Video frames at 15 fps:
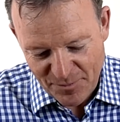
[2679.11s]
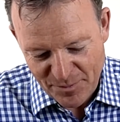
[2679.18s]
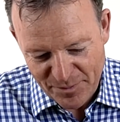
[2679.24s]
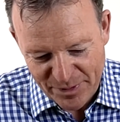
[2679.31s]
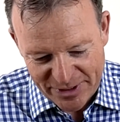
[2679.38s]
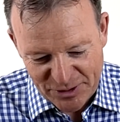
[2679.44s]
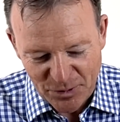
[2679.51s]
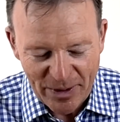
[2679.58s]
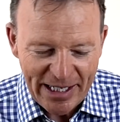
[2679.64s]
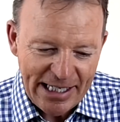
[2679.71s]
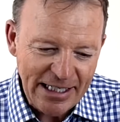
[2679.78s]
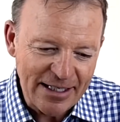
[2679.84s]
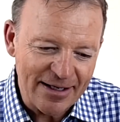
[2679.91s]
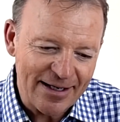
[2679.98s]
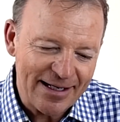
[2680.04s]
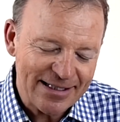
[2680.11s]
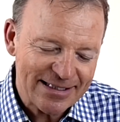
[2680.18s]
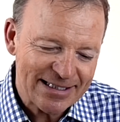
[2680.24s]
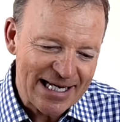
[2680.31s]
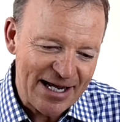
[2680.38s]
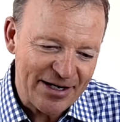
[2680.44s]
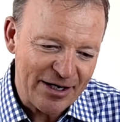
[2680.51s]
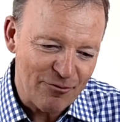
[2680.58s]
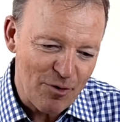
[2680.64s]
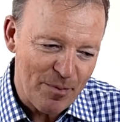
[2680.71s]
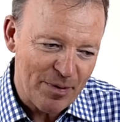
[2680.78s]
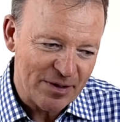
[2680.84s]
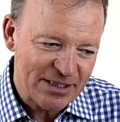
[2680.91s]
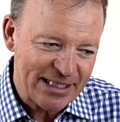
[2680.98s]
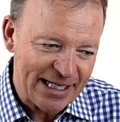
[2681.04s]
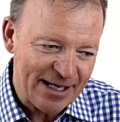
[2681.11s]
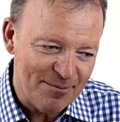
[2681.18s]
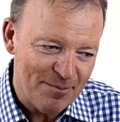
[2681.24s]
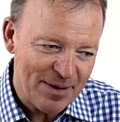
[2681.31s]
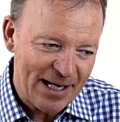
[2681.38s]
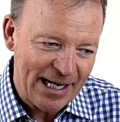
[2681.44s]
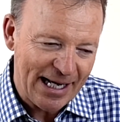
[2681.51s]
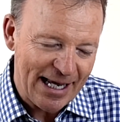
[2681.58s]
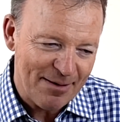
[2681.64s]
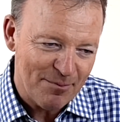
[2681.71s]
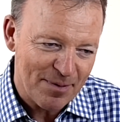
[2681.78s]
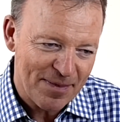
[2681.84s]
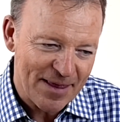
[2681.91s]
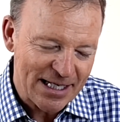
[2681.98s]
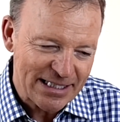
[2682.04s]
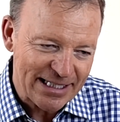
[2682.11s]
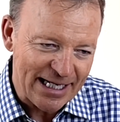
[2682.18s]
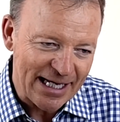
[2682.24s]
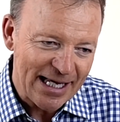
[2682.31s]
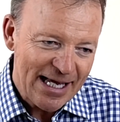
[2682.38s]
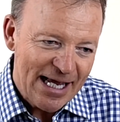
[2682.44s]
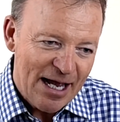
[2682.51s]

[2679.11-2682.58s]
between sounding robotic and being empathetic.